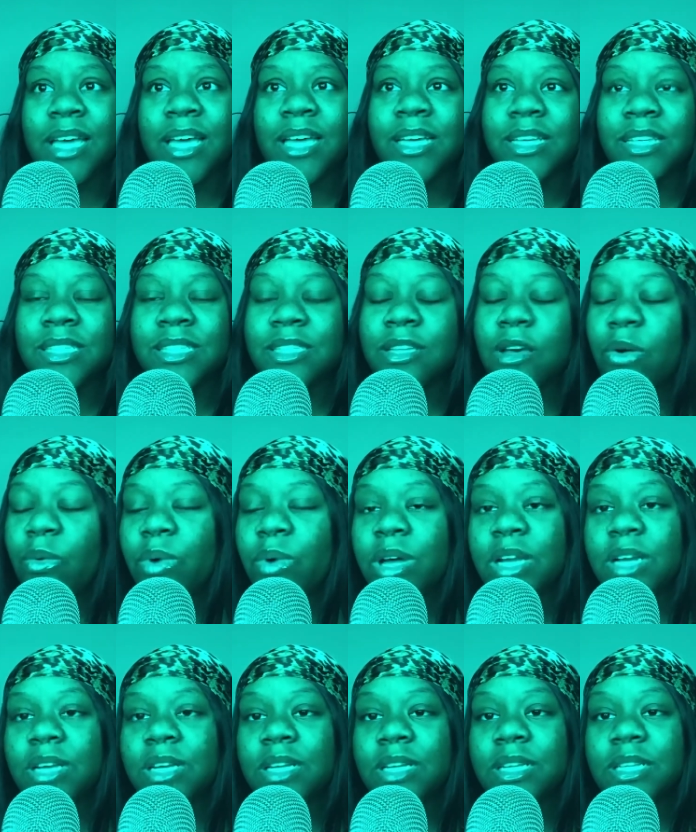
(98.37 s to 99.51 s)
someone
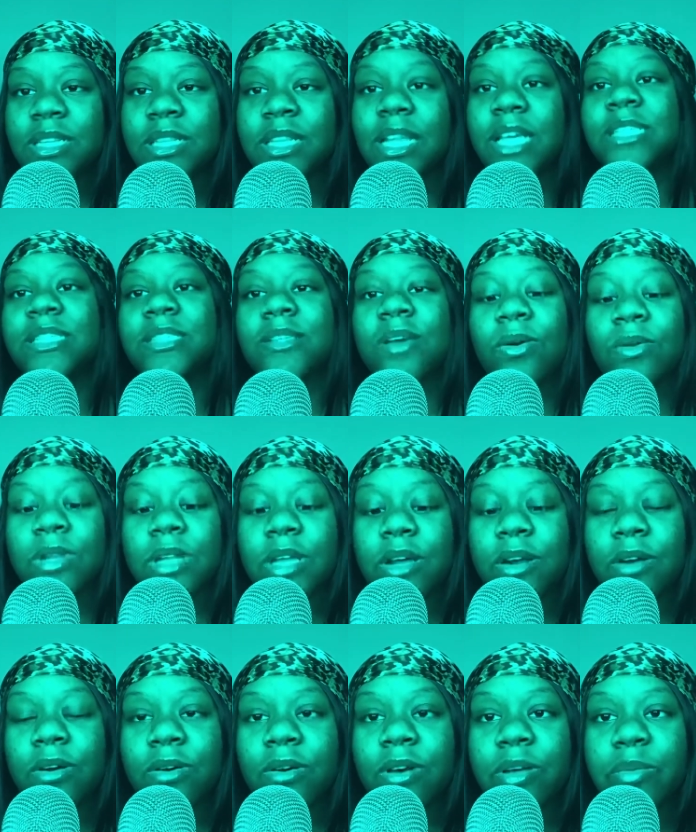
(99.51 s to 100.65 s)
that's so
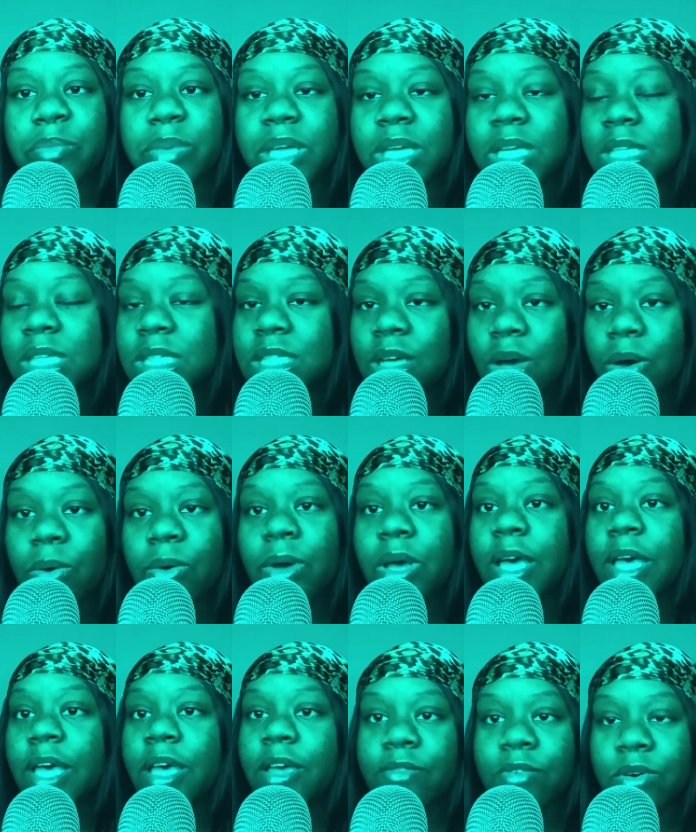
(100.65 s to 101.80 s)
little could be so
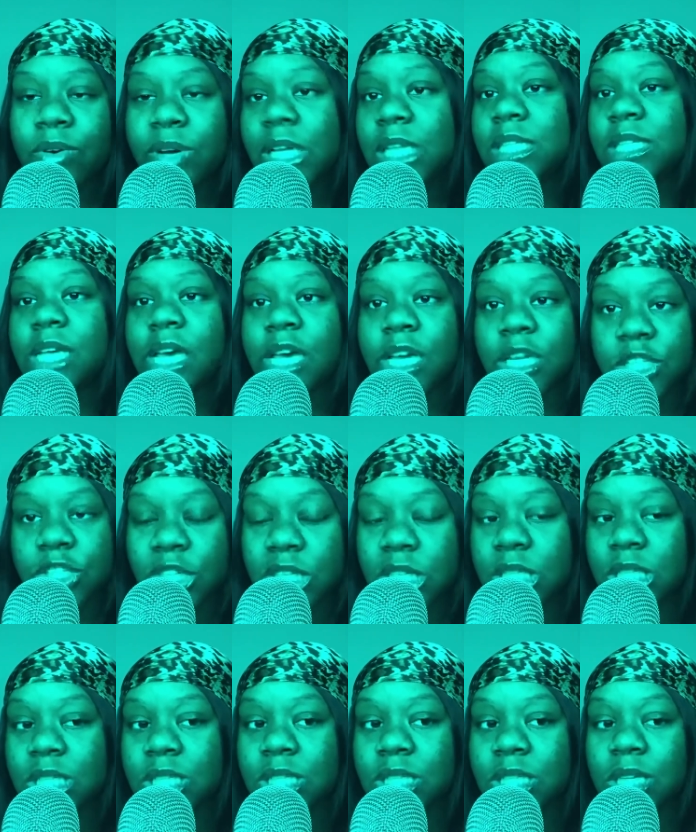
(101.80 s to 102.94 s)
evil and
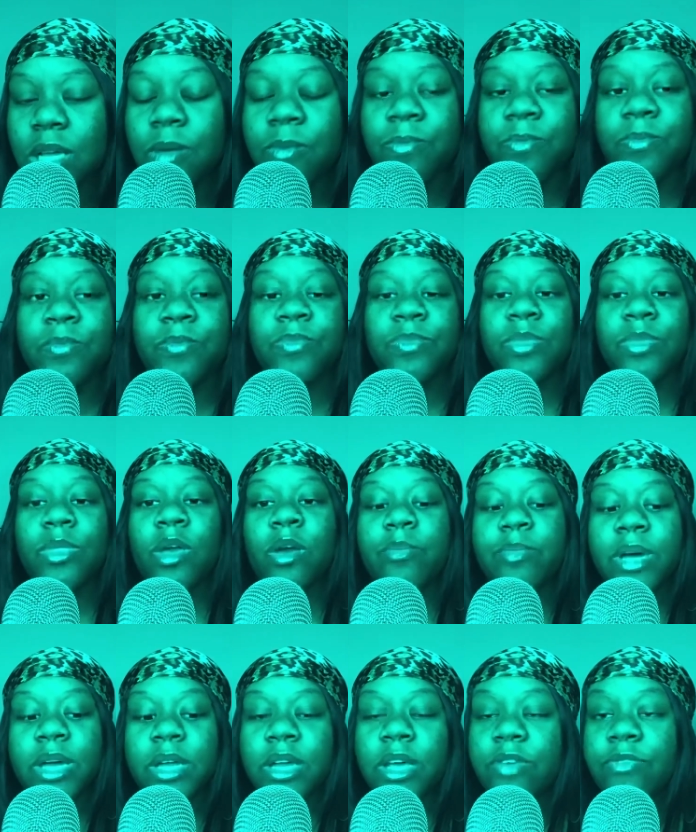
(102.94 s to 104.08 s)
dangerous.
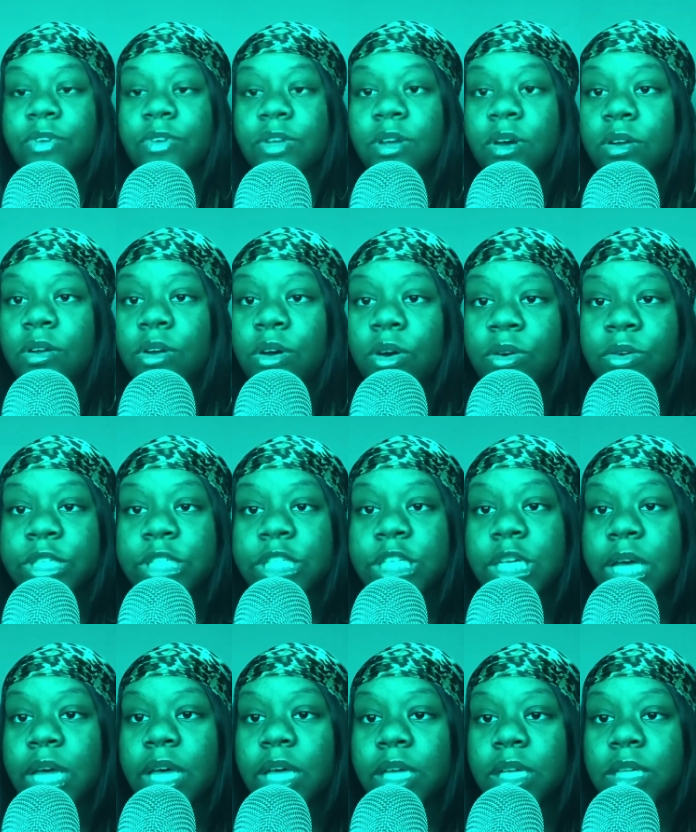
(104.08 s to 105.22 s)
But if you don't know who she
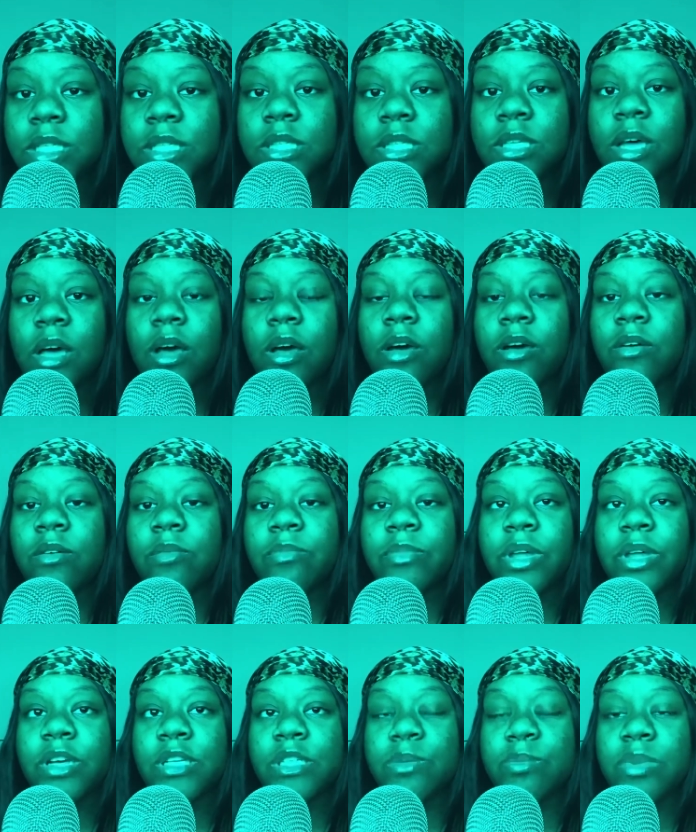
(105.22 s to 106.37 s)
is,
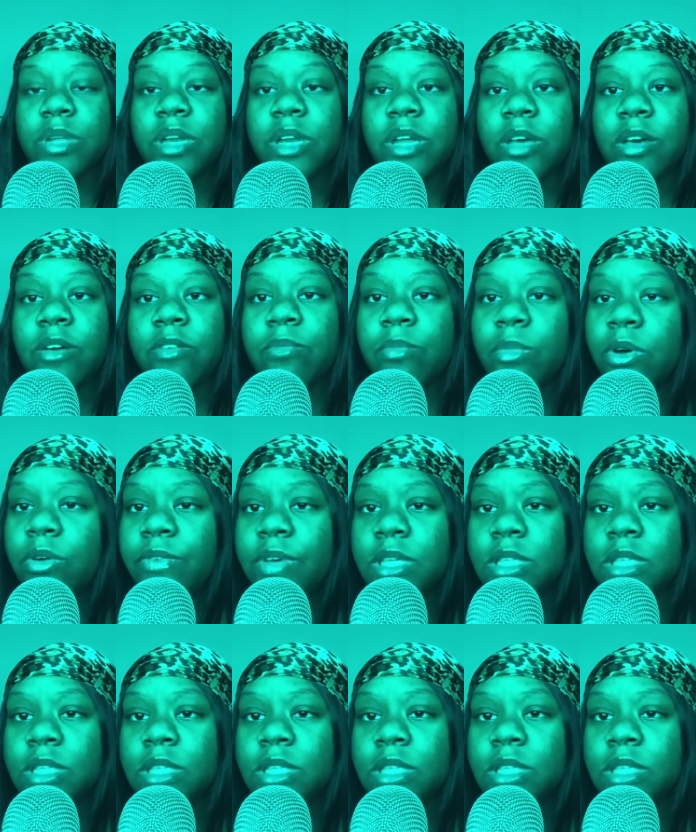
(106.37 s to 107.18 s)
there's plenty of movies